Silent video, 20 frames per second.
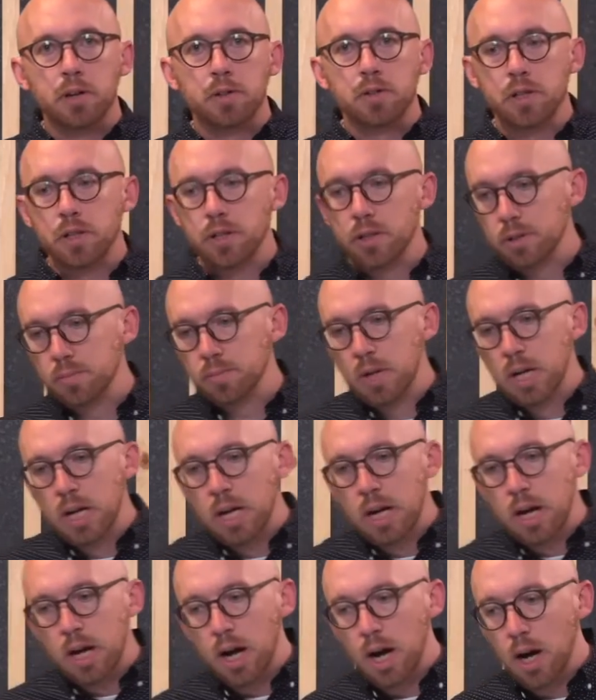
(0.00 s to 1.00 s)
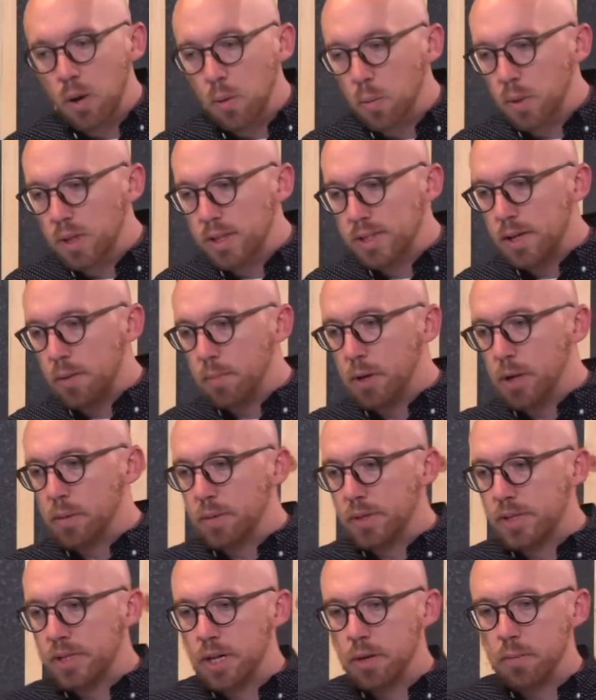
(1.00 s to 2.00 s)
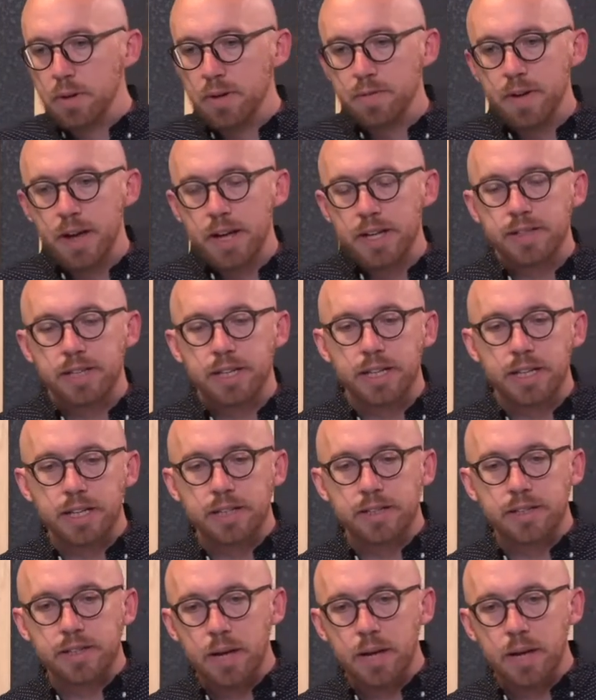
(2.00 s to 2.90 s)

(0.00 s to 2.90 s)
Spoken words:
So they're, when somebody was going to be facing this,